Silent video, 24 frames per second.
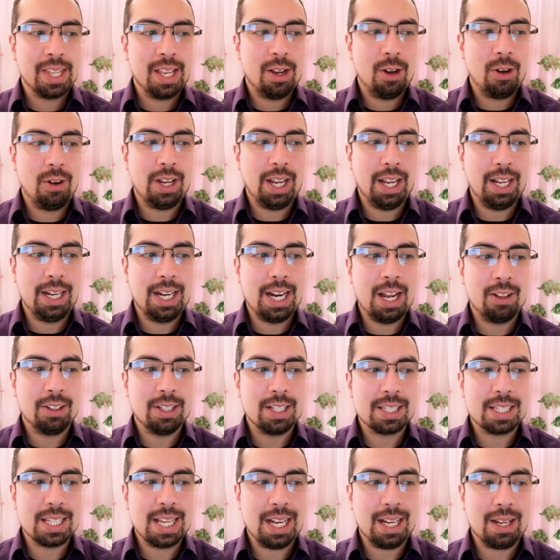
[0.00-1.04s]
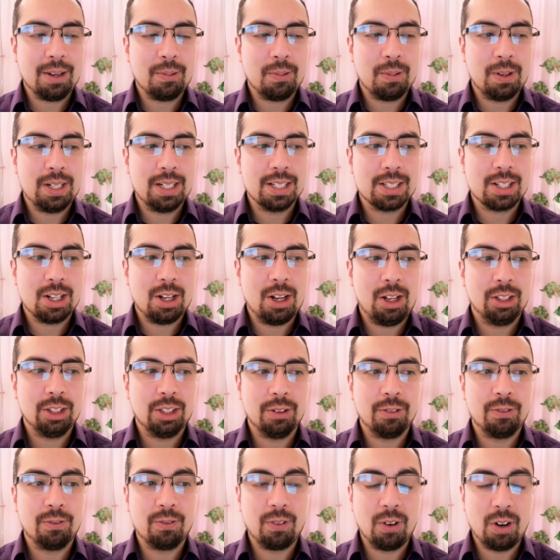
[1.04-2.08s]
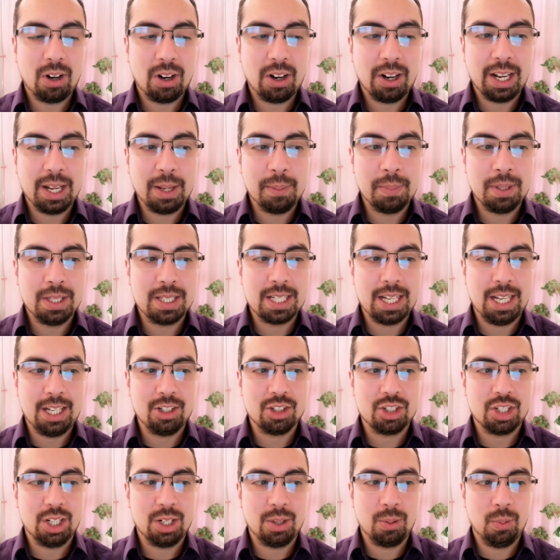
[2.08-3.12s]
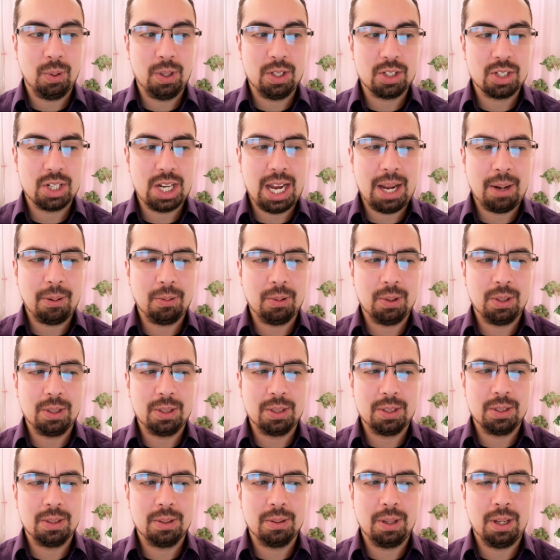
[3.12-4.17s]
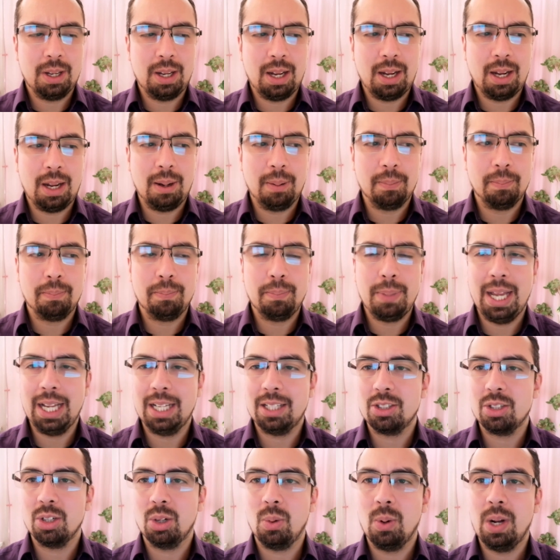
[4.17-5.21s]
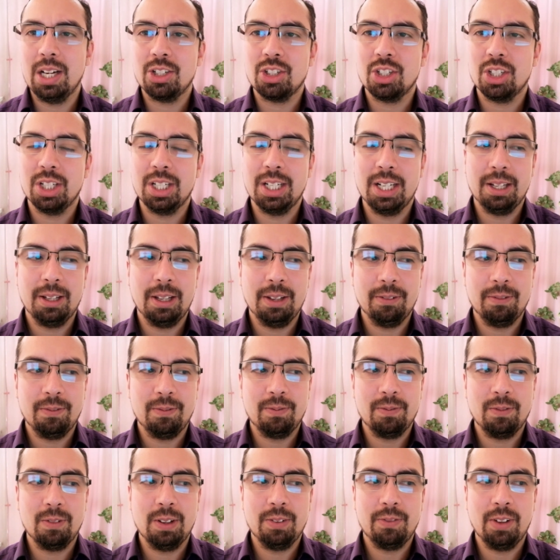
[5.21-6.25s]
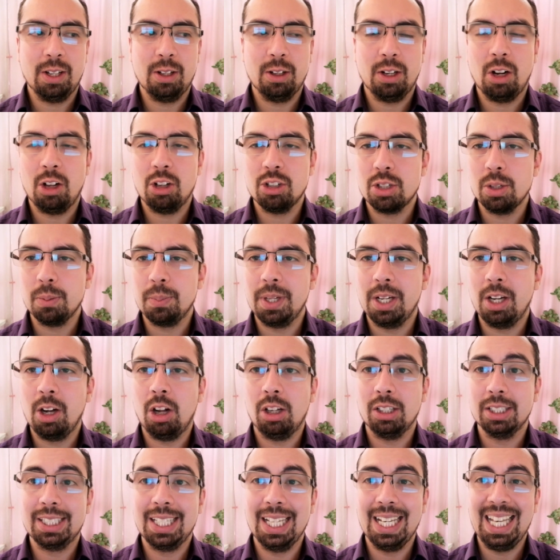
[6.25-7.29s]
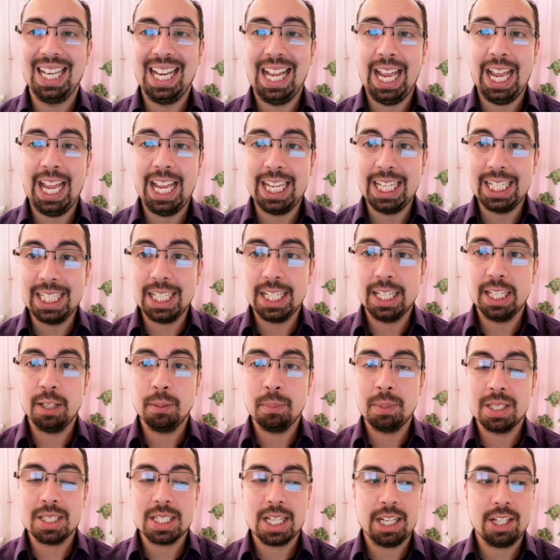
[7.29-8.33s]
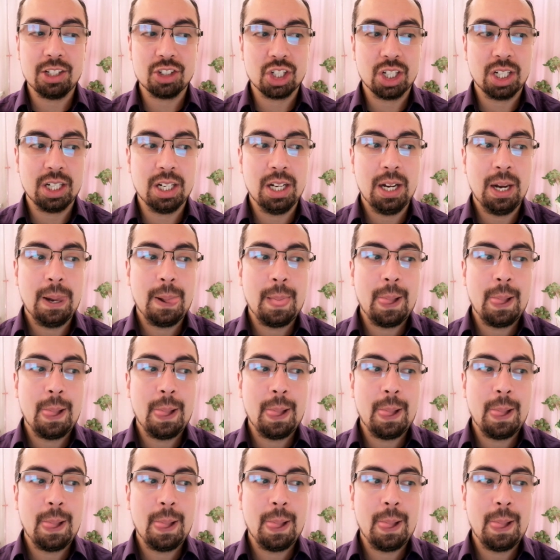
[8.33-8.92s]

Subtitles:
Okay, now the second one is called deferred imitation, which I would beg to question if it could also be called delayed imitation.